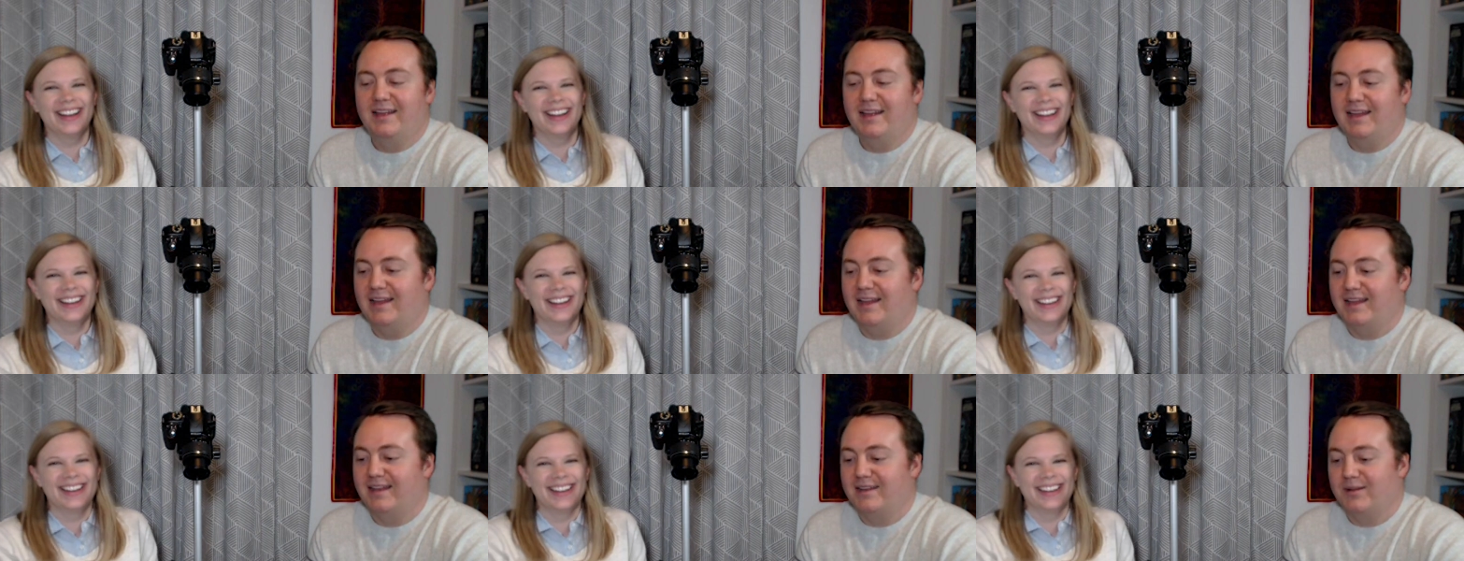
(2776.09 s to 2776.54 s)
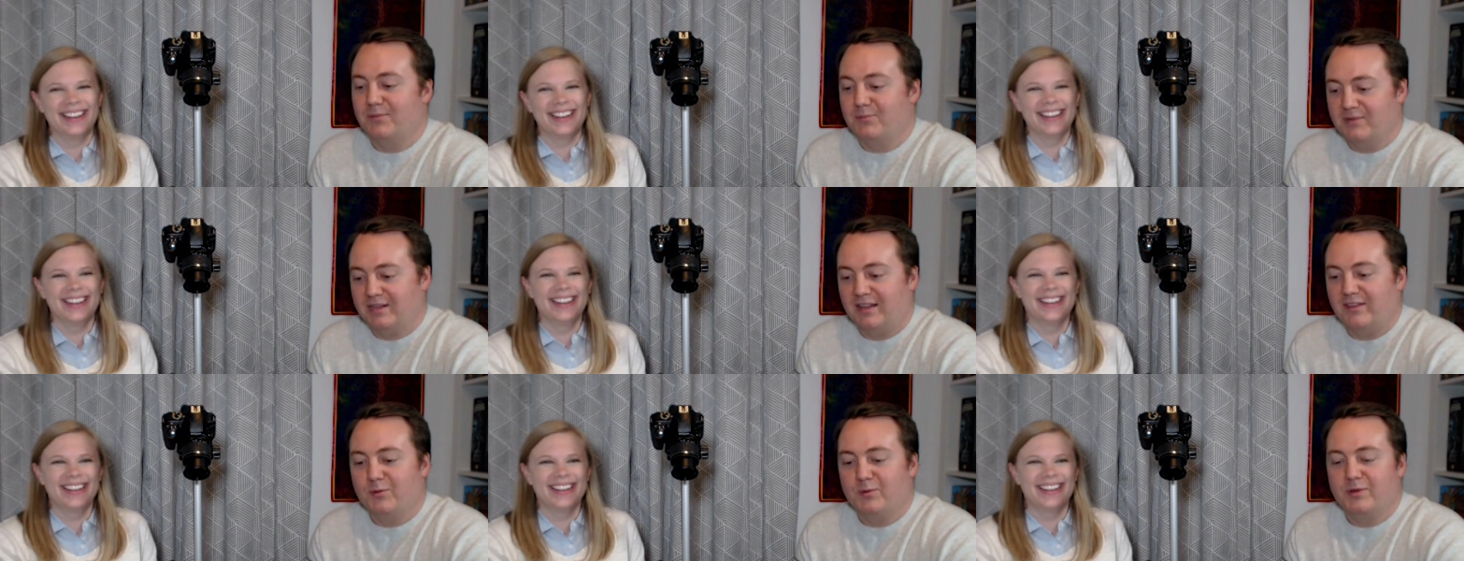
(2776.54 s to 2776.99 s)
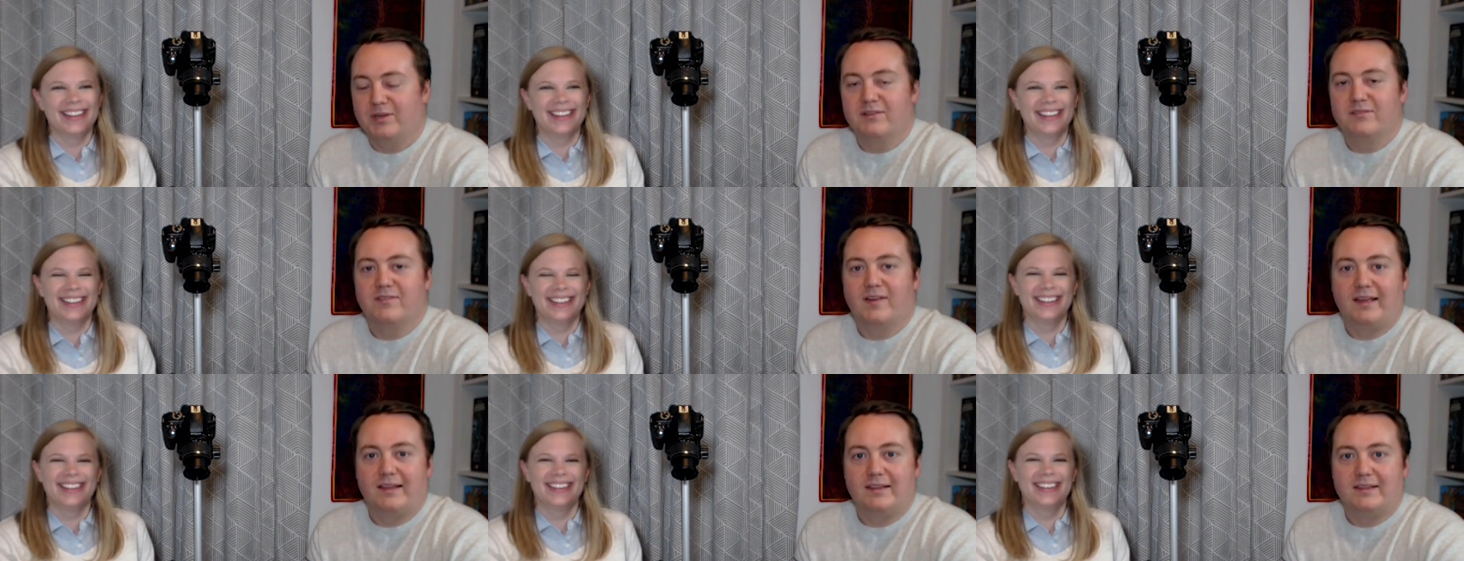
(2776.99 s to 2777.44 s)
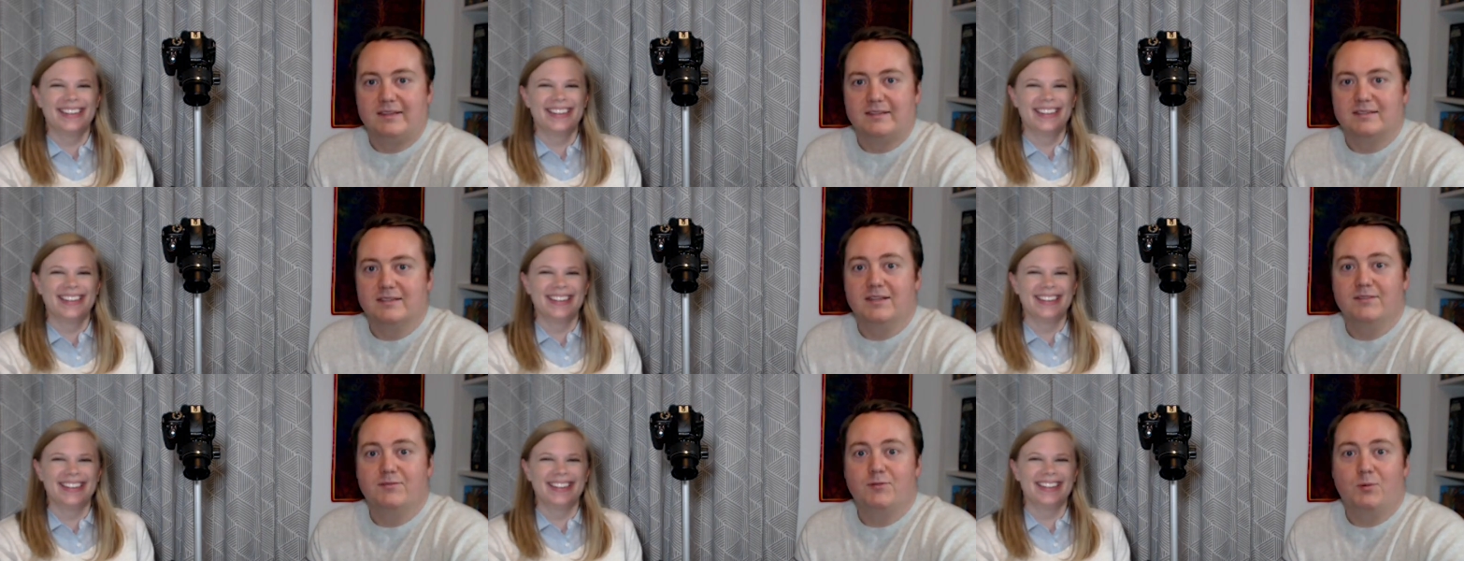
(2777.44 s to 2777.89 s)
Speaker 1: and I'm glad that we could finally
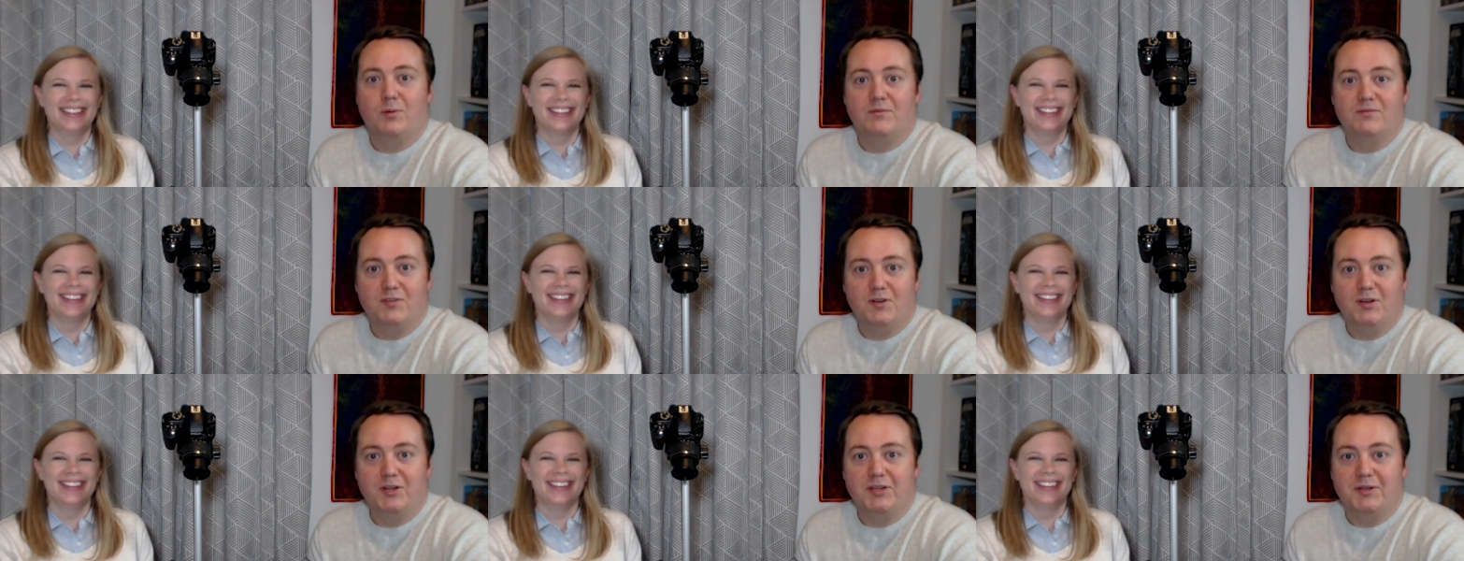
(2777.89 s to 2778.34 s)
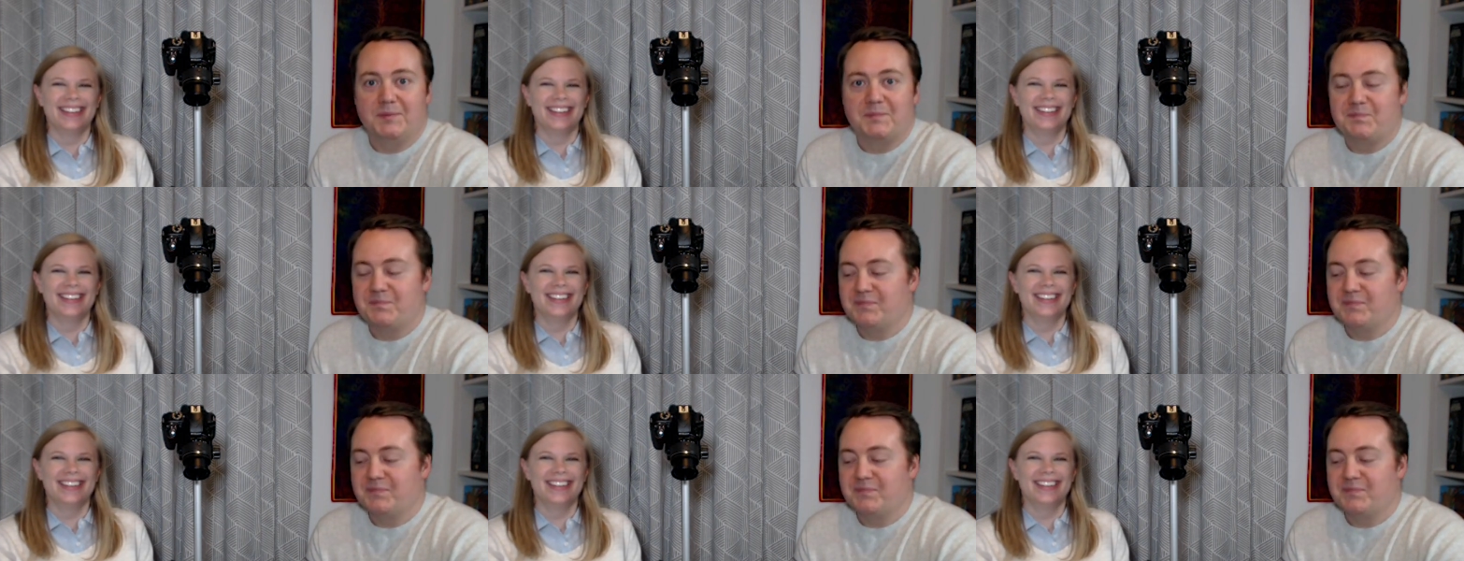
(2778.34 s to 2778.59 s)
deliver one for you.